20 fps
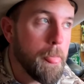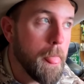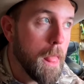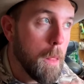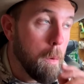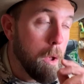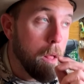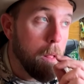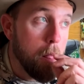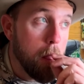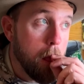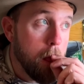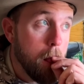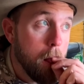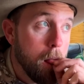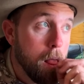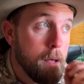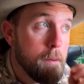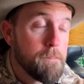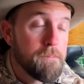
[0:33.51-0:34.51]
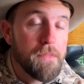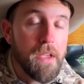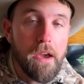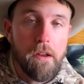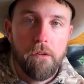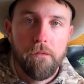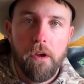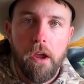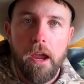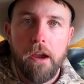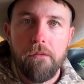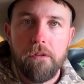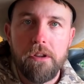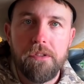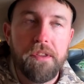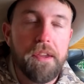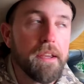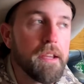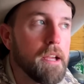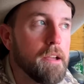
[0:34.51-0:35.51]
well, out of
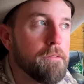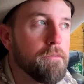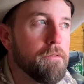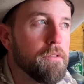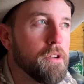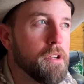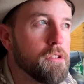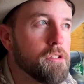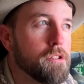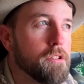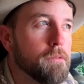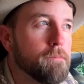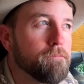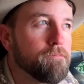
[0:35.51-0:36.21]
everything I've fished